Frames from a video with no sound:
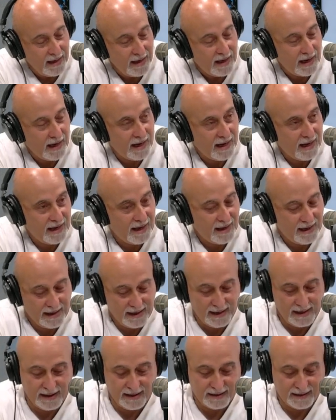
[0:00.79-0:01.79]

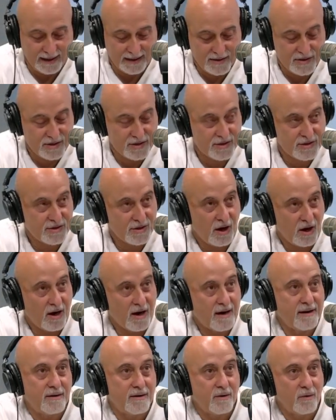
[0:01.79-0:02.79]
Let's
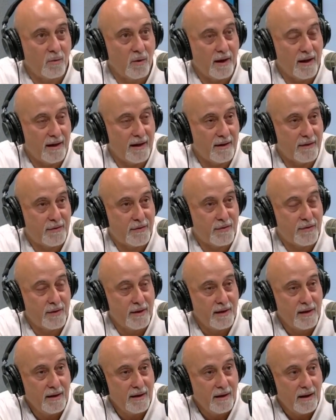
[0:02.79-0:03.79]
start with,
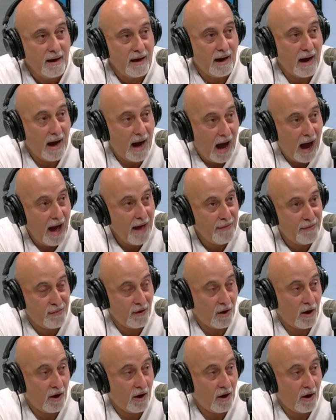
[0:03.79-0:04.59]
I